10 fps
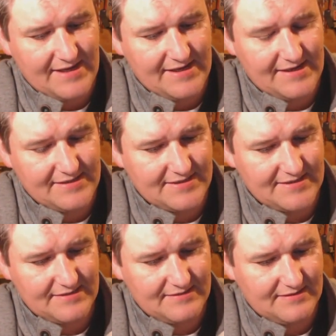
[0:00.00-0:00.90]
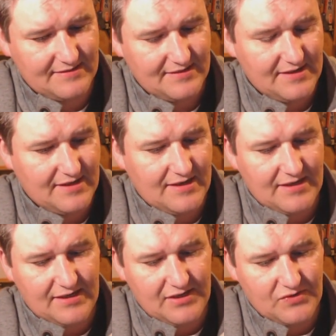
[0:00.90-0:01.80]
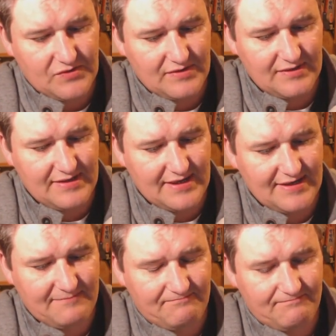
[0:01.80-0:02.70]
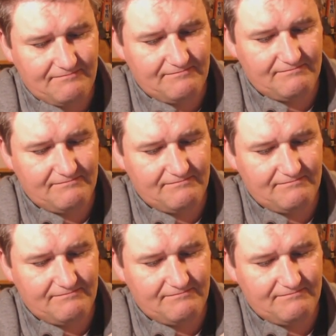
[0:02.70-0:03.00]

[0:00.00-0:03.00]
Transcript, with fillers: is, you know, I